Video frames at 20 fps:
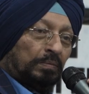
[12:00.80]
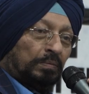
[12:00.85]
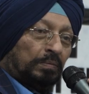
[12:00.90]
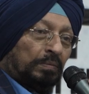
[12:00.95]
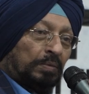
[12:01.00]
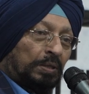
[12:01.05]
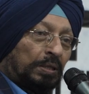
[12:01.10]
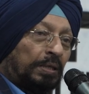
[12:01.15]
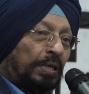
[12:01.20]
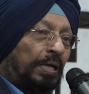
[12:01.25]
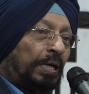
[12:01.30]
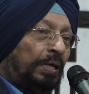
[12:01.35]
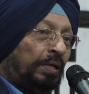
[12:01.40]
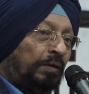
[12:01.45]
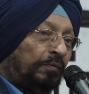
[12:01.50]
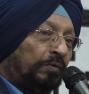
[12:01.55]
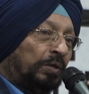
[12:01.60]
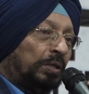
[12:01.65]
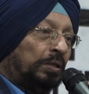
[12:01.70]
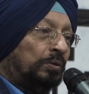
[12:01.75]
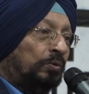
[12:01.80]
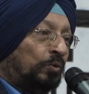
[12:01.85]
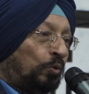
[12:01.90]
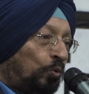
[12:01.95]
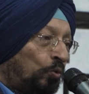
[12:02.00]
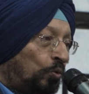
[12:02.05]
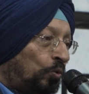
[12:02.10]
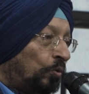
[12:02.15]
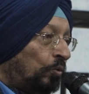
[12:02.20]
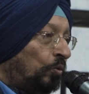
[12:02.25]
That anyone
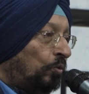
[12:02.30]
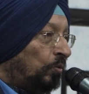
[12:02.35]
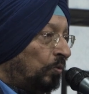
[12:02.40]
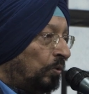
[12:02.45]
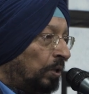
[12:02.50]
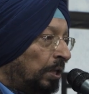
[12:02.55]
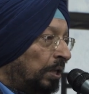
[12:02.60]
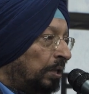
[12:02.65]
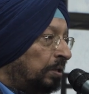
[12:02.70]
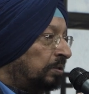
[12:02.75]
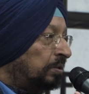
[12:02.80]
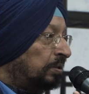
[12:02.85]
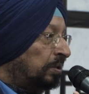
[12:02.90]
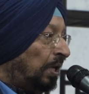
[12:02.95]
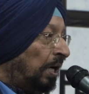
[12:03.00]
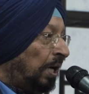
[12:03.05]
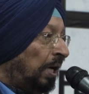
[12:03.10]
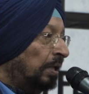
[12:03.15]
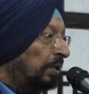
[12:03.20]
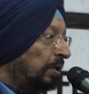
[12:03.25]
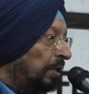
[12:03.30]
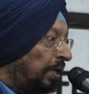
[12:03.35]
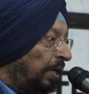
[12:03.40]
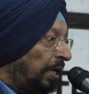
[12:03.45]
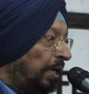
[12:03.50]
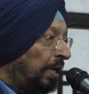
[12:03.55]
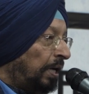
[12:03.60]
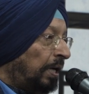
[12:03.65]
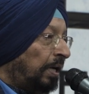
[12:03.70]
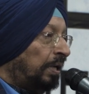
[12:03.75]
who is
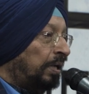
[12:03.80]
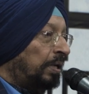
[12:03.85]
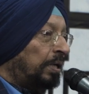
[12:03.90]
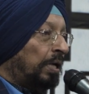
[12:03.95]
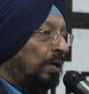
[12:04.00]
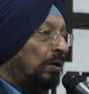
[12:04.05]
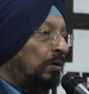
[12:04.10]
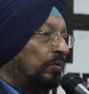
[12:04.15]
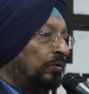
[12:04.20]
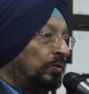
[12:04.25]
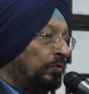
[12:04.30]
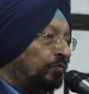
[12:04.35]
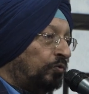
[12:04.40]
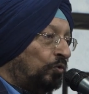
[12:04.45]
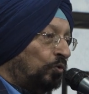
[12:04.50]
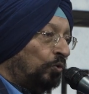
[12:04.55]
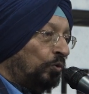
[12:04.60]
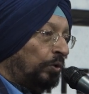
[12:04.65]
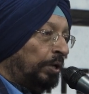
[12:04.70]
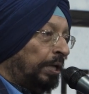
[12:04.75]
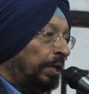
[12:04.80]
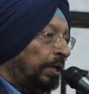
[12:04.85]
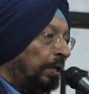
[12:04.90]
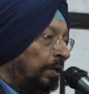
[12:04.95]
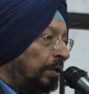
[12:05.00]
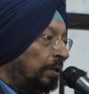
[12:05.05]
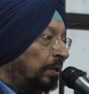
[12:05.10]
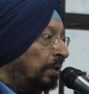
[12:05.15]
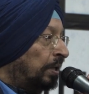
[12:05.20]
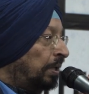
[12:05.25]
hungry, cannot afford
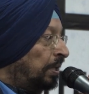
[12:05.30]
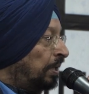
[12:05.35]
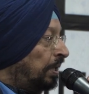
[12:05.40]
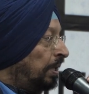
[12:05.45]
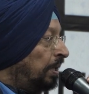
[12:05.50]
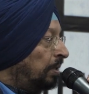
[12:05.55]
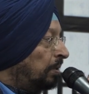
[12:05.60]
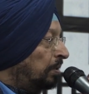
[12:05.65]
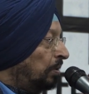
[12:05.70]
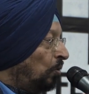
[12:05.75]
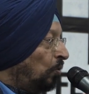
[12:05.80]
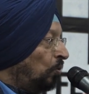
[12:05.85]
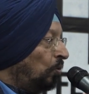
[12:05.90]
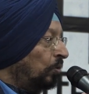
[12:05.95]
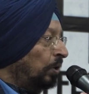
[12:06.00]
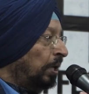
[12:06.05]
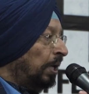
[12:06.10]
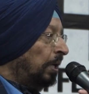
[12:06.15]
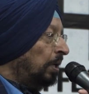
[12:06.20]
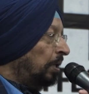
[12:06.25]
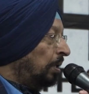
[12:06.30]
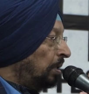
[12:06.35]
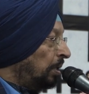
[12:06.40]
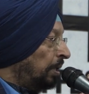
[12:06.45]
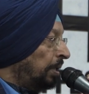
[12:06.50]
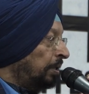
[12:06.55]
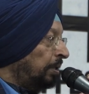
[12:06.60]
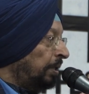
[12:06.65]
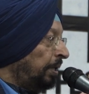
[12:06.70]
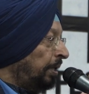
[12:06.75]
it, can go there
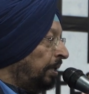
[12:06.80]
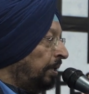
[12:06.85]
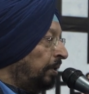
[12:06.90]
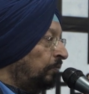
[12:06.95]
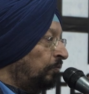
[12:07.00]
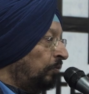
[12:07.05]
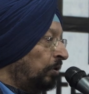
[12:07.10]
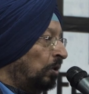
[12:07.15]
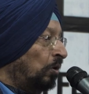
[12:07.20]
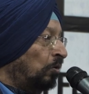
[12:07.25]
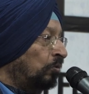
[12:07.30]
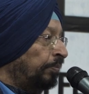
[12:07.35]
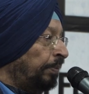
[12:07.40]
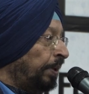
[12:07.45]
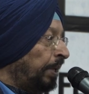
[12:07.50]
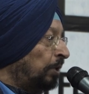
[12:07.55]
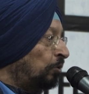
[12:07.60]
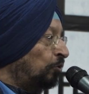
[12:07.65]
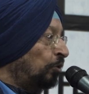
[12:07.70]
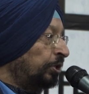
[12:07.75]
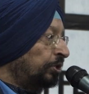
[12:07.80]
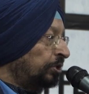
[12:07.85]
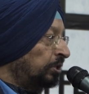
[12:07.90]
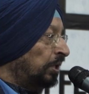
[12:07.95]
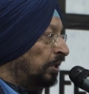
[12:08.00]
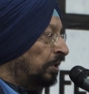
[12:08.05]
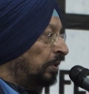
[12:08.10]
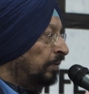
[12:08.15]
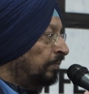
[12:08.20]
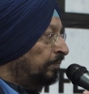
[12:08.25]
and eat without being
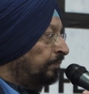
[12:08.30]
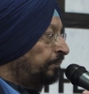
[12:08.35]
questioned.